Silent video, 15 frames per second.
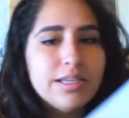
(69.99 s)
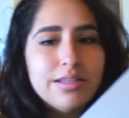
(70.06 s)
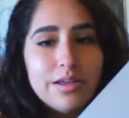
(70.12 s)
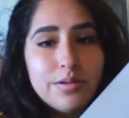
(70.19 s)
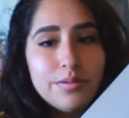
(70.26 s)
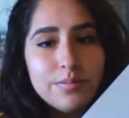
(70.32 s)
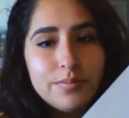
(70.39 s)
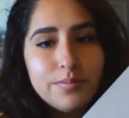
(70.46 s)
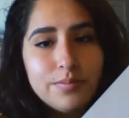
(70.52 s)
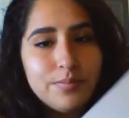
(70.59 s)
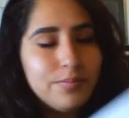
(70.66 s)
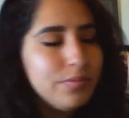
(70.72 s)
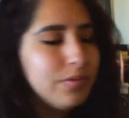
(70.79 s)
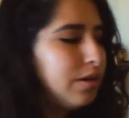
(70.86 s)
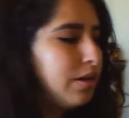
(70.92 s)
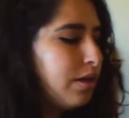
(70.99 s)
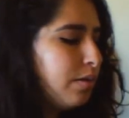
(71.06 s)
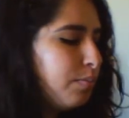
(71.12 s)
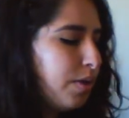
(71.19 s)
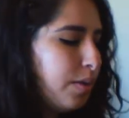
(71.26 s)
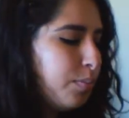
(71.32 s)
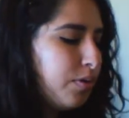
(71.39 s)
the
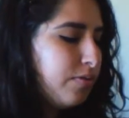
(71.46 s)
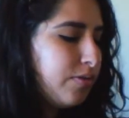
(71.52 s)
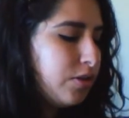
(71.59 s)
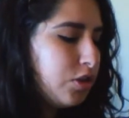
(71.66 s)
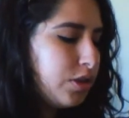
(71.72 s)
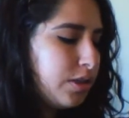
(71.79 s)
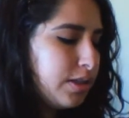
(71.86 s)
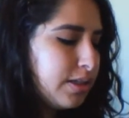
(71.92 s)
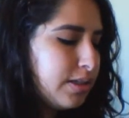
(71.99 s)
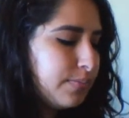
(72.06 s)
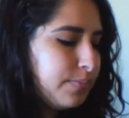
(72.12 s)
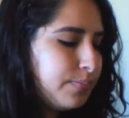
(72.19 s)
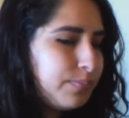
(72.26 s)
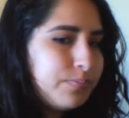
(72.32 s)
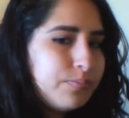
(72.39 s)
paper versions.